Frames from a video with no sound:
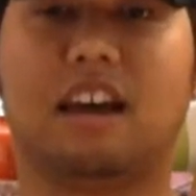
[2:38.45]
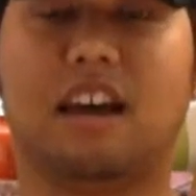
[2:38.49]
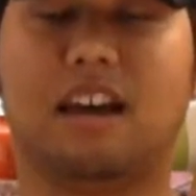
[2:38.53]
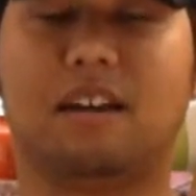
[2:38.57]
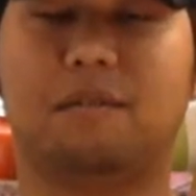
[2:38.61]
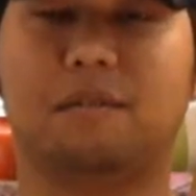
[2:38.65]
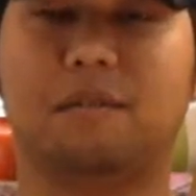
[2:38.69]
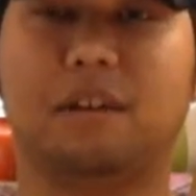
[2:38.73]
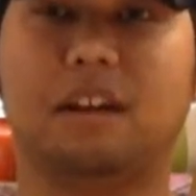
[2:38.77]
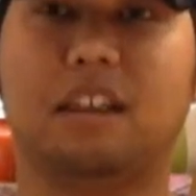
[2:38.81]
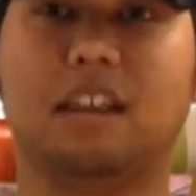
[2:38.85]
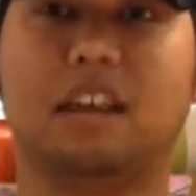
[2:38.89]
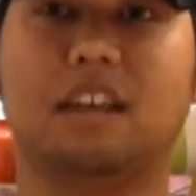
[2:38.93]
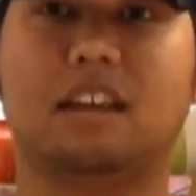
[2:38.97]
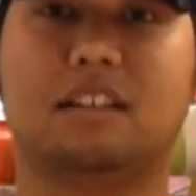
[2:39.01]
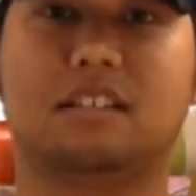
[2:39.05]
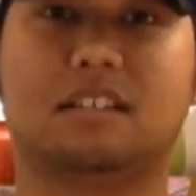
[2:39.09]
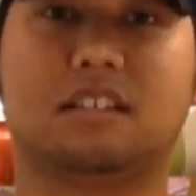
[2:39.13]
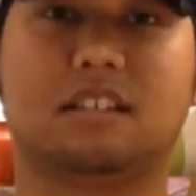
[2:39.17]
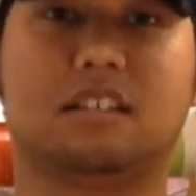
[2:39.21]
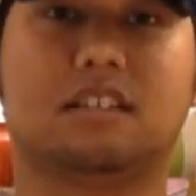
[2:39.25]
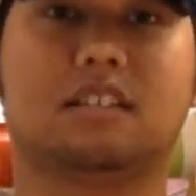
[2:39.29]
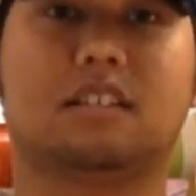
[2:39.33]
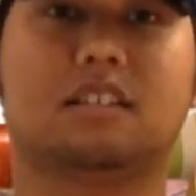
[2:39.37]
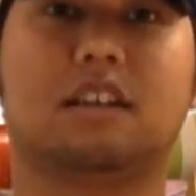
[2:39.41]
and really
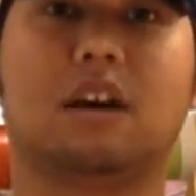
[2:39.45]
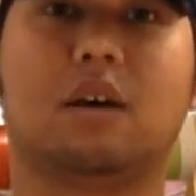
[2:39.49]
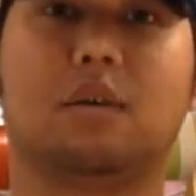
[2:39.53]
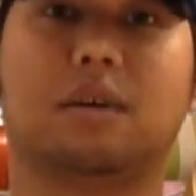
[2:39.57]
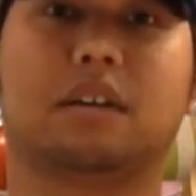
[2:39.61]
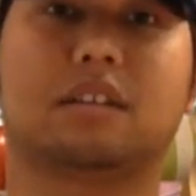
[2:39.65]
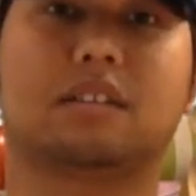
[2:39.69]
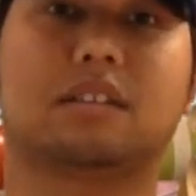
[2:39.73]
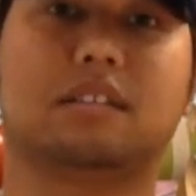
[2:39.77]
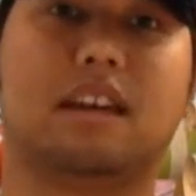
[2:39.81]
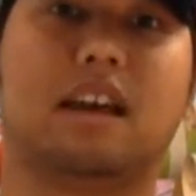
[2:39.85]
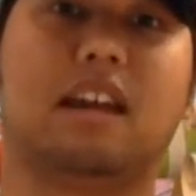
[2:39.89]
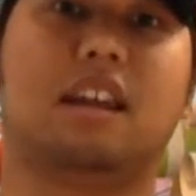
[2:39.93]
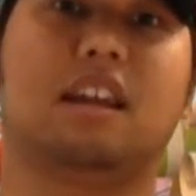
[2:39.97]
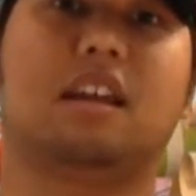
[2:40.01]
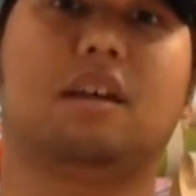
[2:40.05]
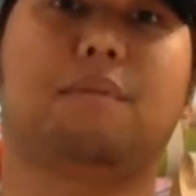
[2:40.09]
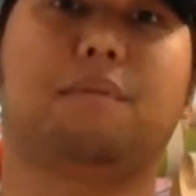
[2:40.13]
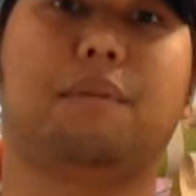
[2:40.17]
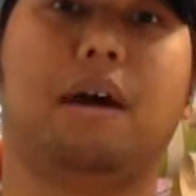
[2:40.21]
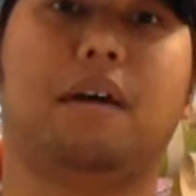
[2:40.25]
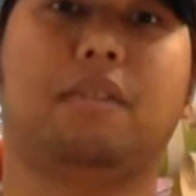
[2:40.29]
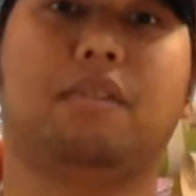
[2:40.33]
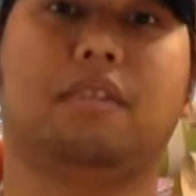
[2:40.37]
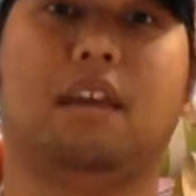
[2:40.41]
just so ecstatic
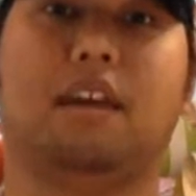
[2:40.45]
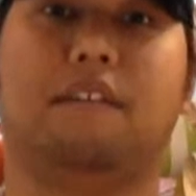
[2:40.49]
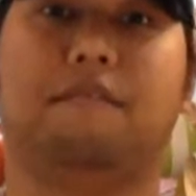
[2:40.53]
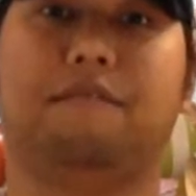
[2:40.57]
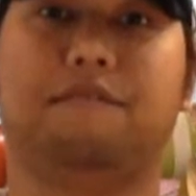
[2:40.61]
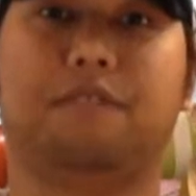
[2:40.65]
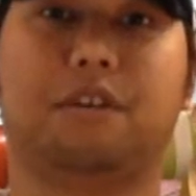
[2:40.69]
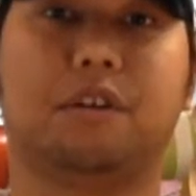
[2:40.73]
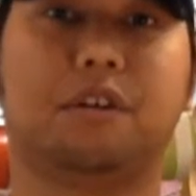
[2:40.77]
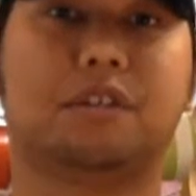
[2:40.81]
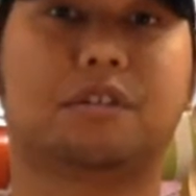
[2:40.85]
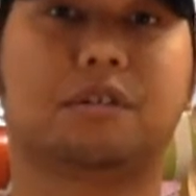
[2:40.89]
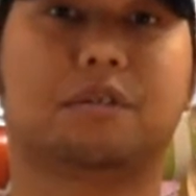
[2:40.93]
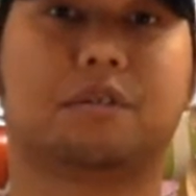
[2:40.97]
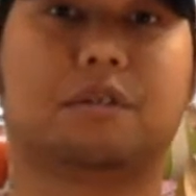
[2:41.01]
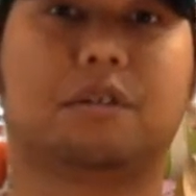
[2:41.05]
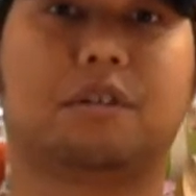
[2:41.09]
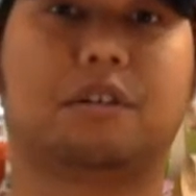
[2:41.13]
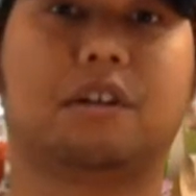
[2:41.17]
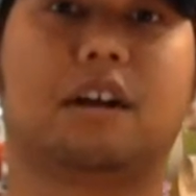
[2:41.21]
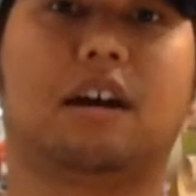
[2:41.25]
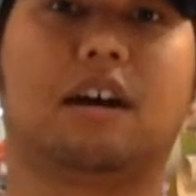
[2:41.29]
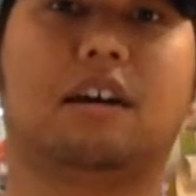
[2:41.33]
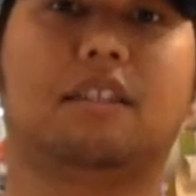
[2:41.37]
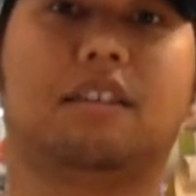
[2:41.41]
about their future
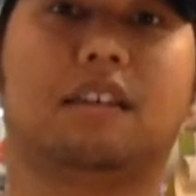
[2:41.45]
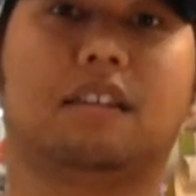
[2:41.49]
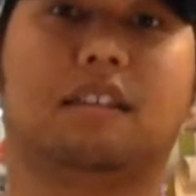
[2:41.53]
order